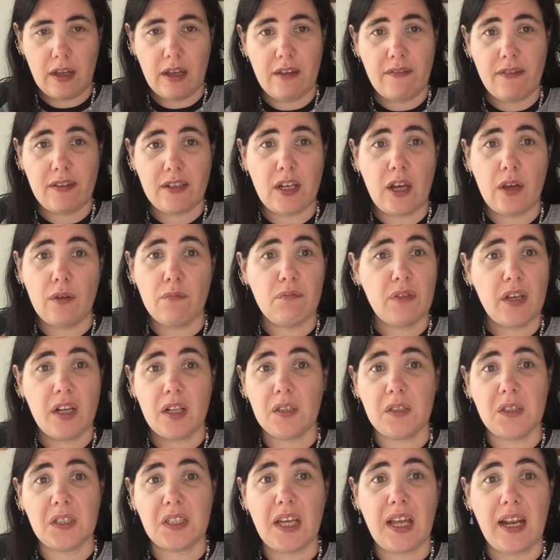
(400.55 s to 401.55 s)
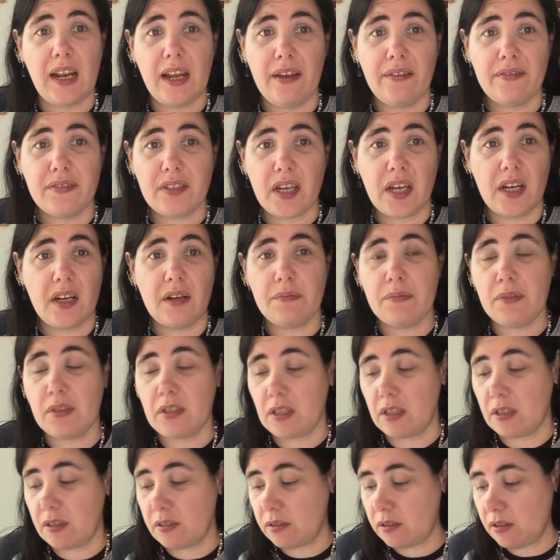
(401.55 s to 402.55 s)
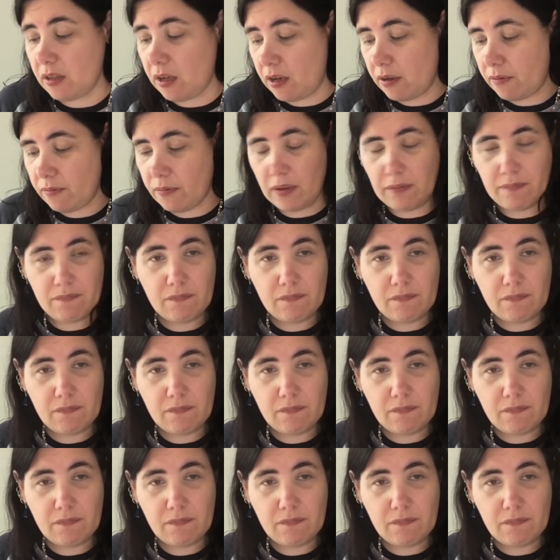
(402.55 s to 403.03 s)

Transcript: if I don't, it'll just get left and I'm just going to start.